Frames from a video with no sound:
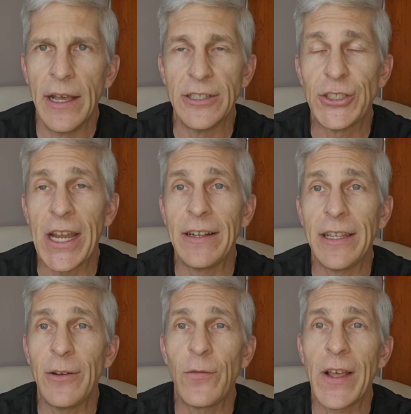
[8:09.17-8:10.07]
chain
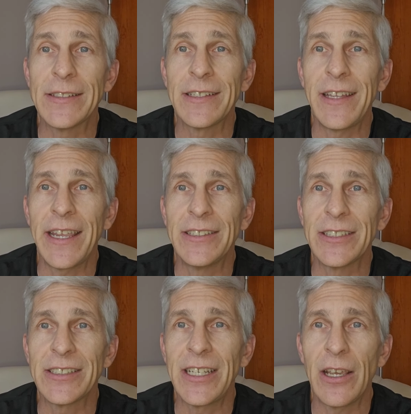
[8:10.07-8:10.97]
link fence that they could
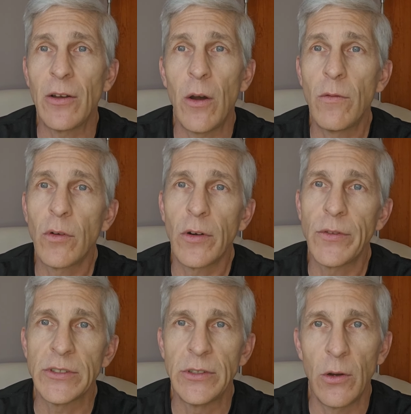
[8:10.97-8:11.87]
just kick over. If
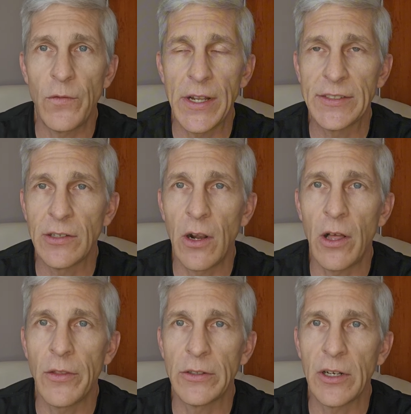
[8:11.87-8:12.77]
there's no fence at
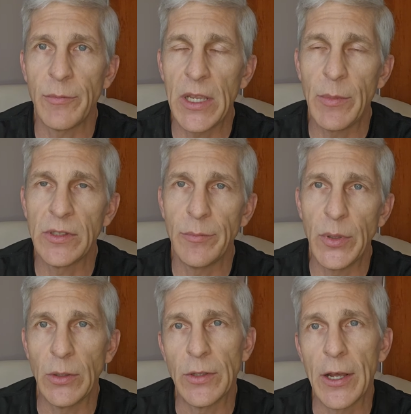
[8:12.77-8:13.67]
all, they're going to be able to
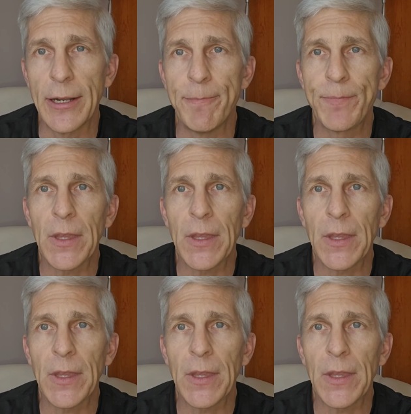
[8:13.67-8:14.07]
build on it.